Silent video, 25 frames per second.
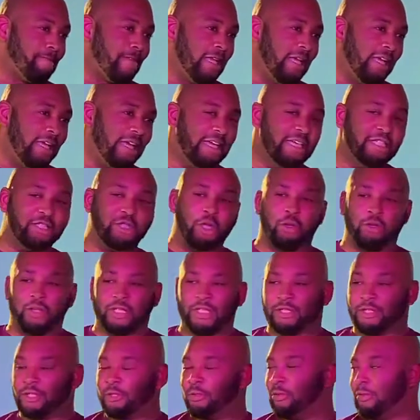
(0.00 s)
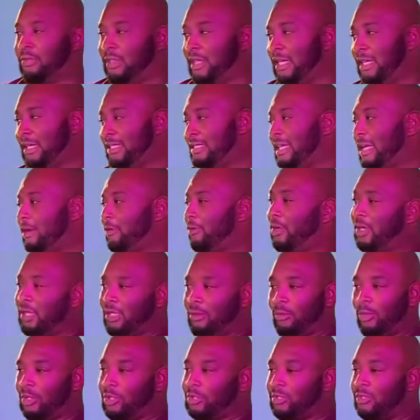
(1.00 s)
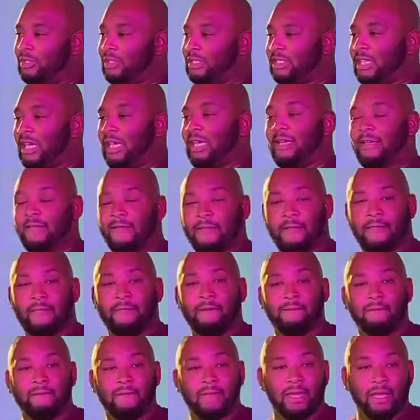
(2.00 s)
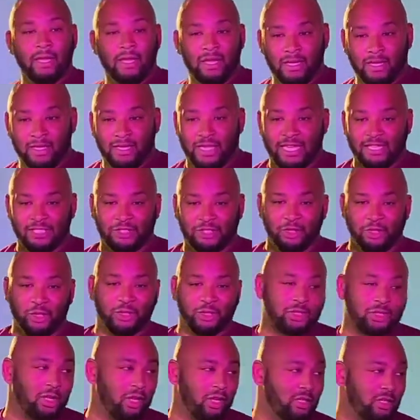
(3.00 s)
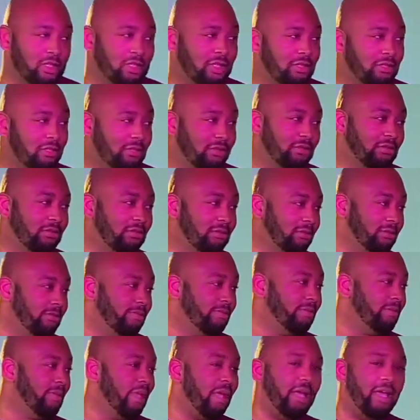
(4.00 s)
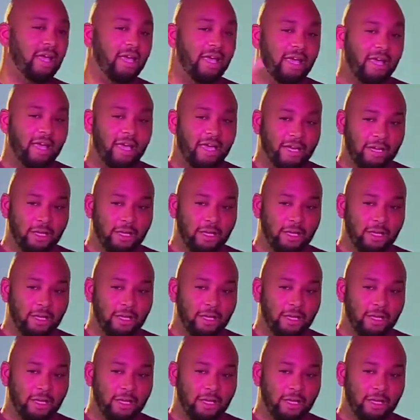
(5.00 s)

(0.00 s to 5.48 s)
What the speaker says: it's only two things they really want you to say. Yes, drill sergeant, and